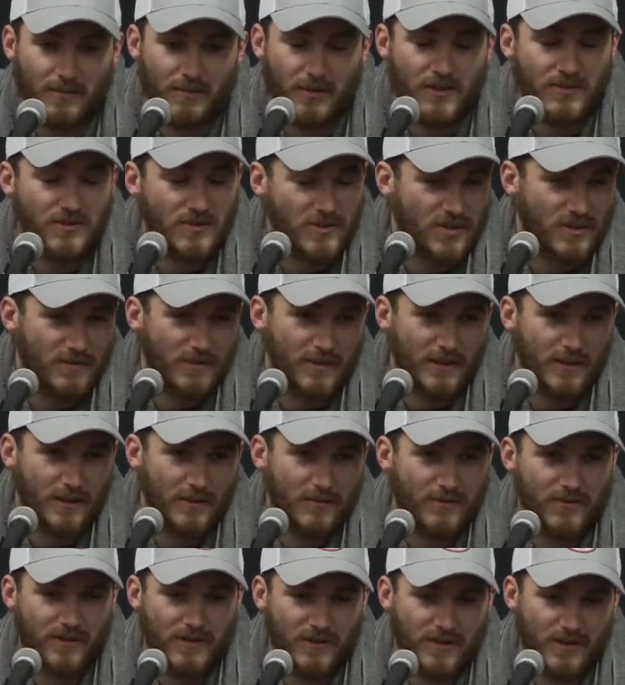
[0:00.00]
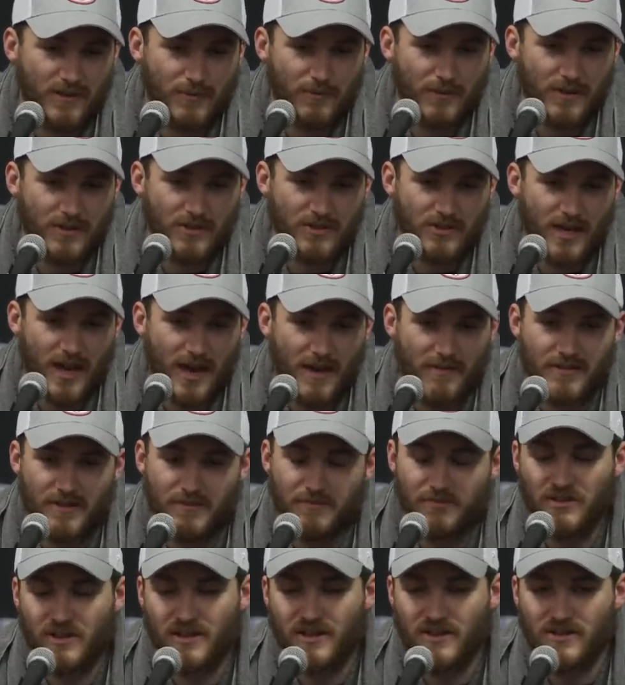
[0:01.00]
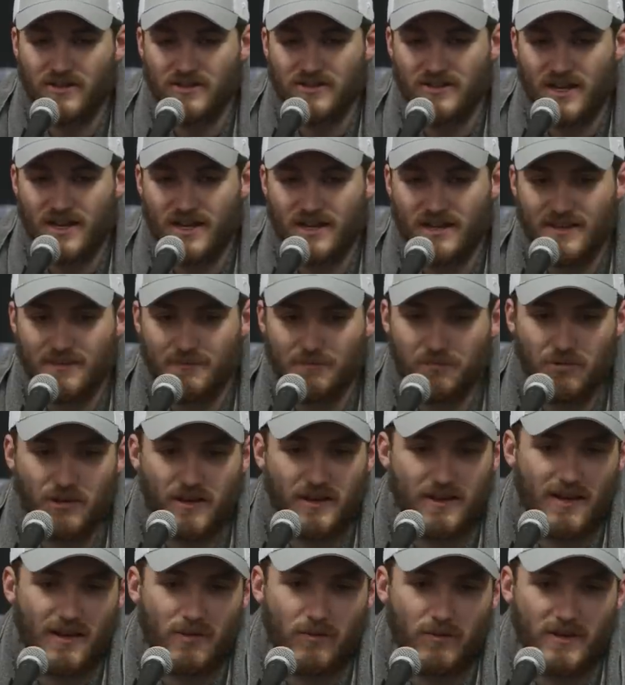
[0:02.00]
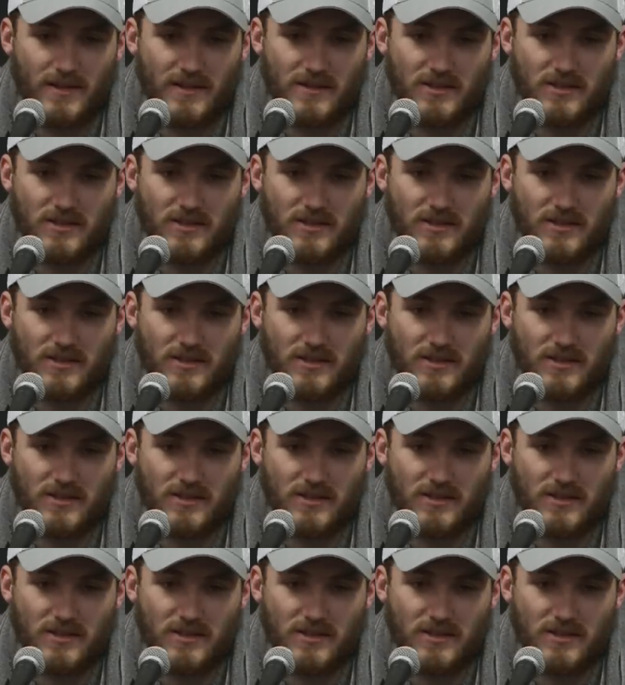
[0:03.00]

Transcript: bunch of speed up front and a bunch of heavy players that can play that way.